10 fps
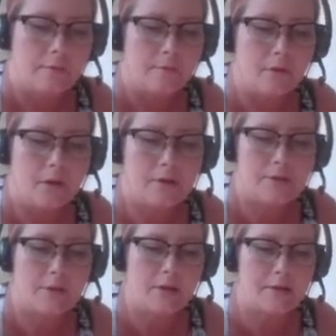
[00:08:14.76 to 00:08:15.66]

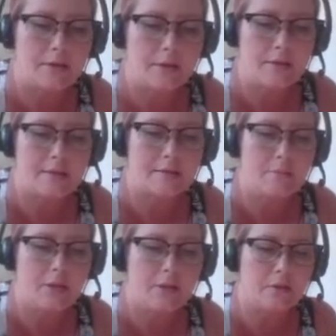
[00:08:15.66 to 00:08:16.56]
also has a nice
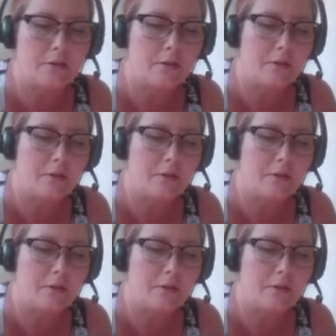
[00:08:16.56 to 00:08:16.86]
smear,